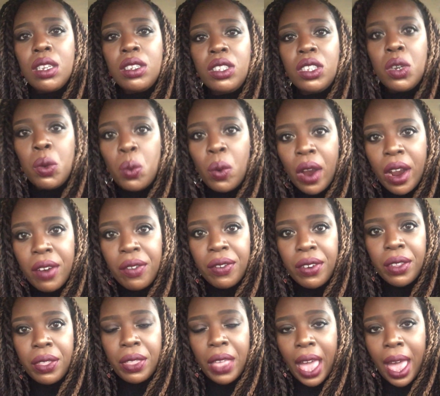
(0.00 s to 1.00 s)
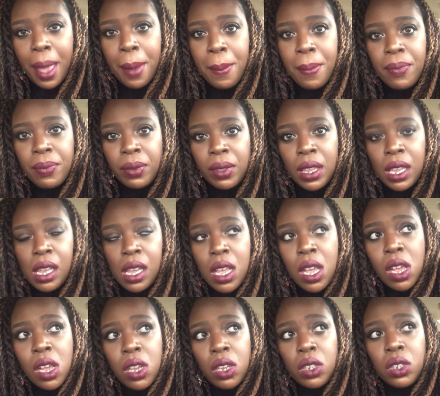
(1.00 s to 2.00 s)
to work for them.
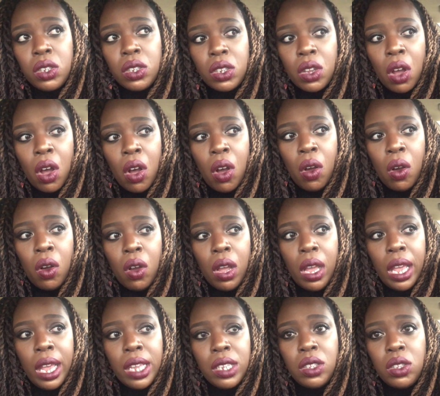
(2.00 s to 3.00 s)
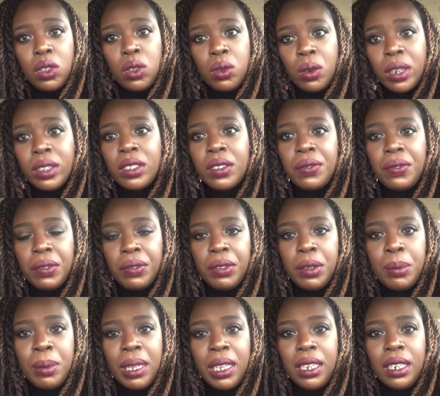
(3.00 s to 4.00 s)
So is the
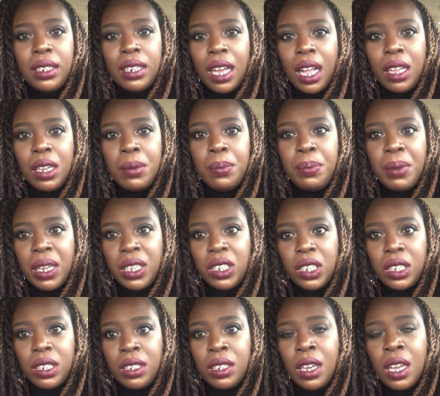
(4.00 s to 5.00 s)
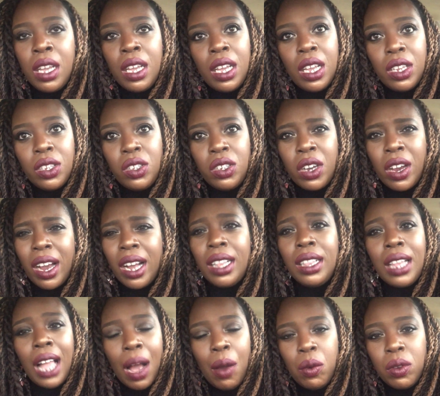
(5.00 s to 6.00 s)
$250 billion budget, is your
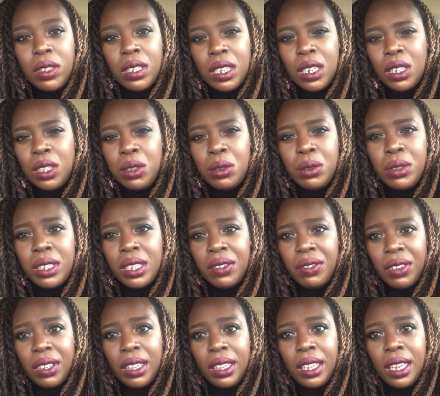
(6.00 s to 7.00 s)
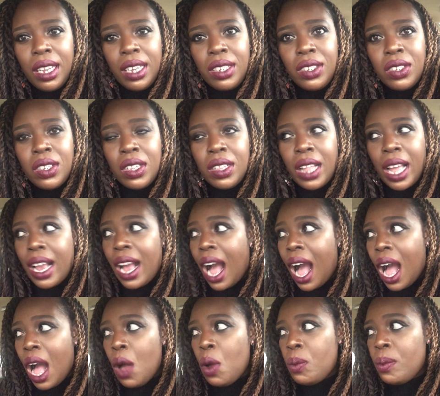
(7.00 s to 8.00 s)
allowance inclusive in this? Like,
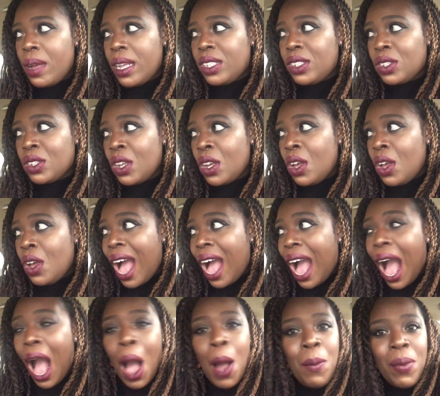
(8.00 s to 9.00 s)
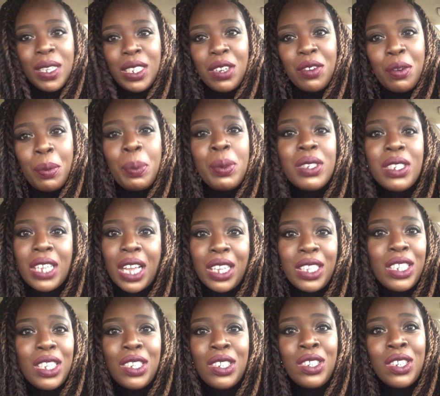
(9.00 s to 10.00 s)
how much of a
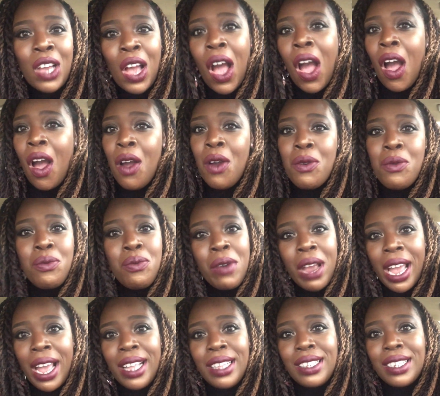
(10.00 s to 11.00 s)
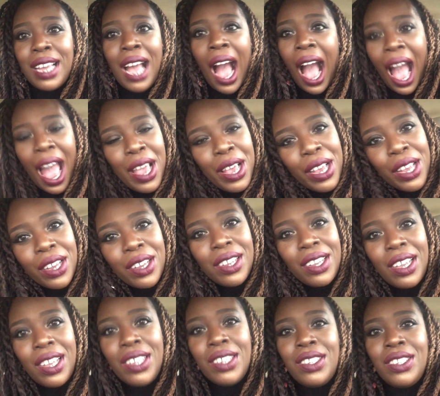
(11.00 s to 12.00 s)
percentage rate hike
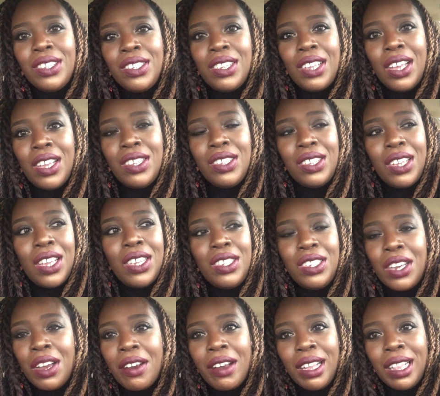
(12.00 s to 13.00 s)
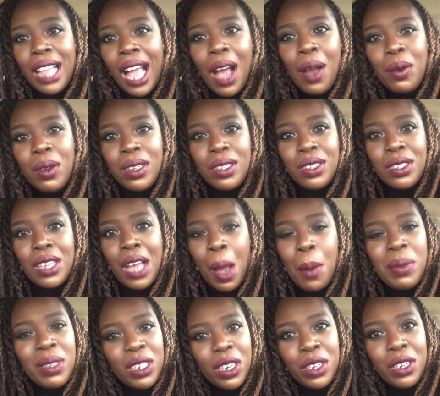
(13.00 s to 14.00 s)
is your allowance? How
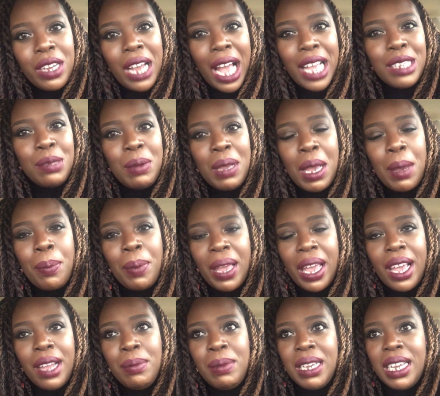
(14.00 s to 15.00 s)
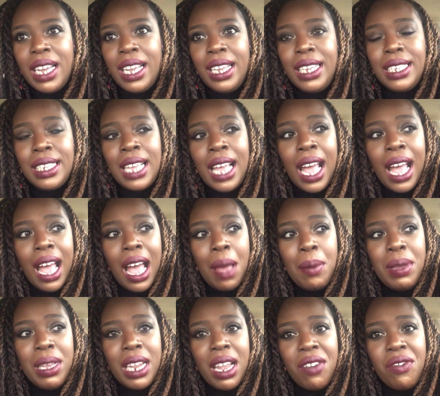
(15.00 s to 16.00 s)
much are you guys being paid? Because I
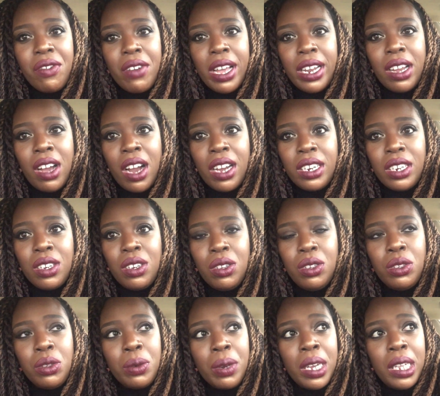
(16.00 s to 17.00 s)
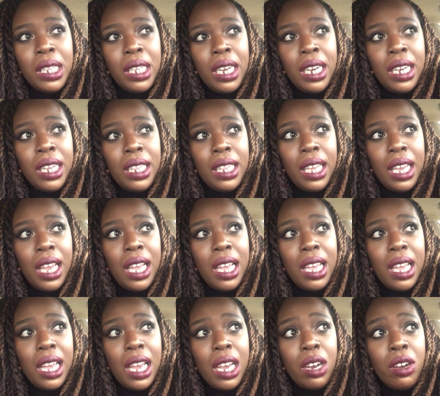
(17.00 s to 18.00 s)
mean, I've read articles where
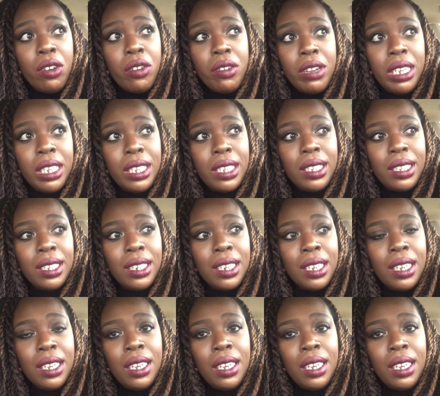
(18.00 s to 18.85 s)
they increased,